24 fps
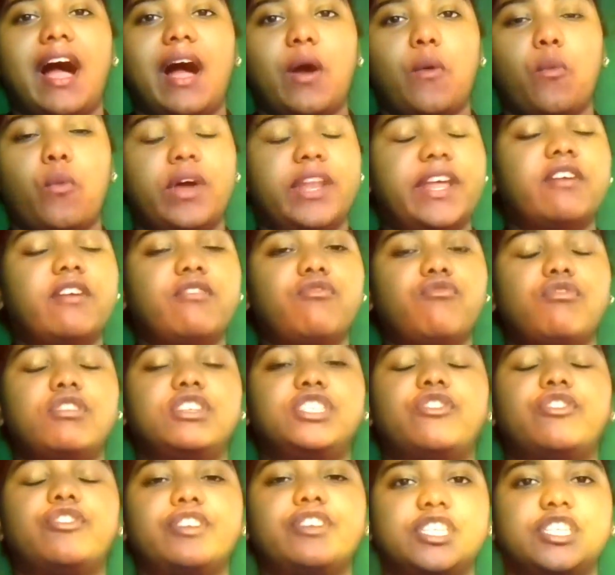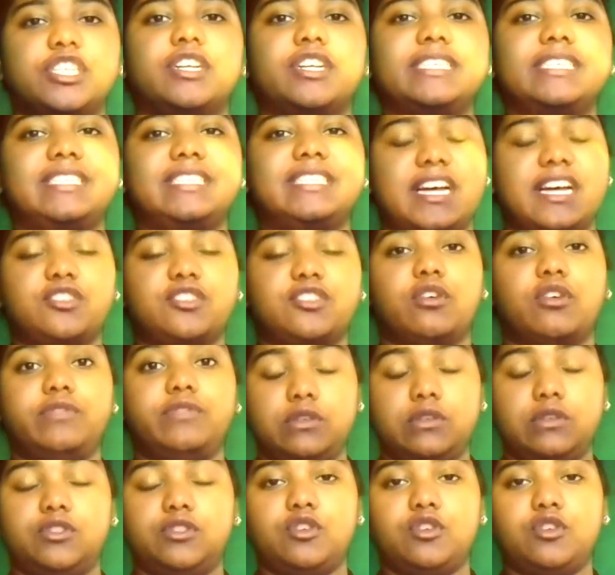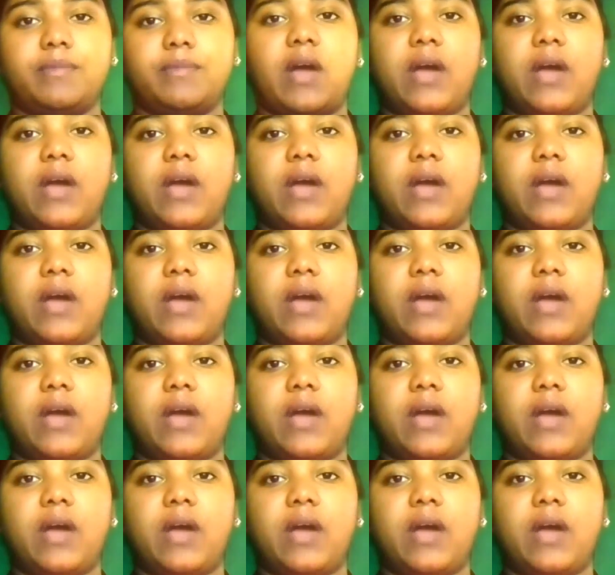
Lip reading: when I originally started off YouTube,